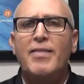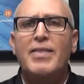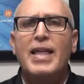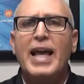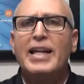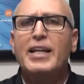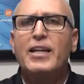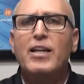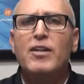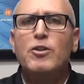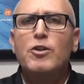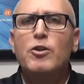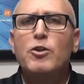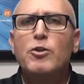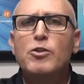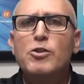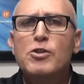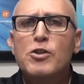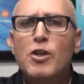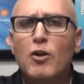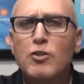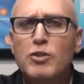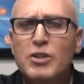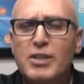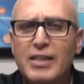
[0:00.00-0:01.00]
They can
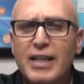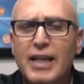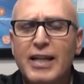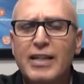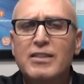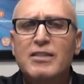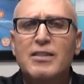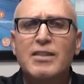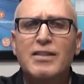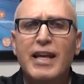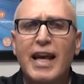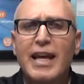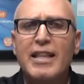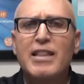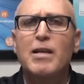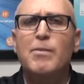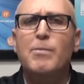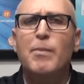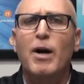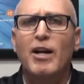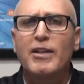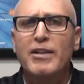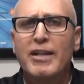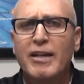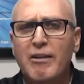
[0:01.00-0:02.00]
use those things, lay
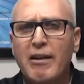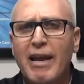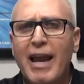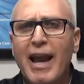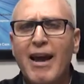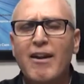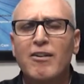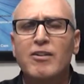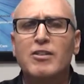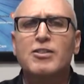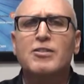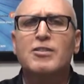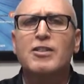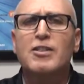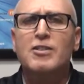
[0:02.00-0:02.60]
them on their counters,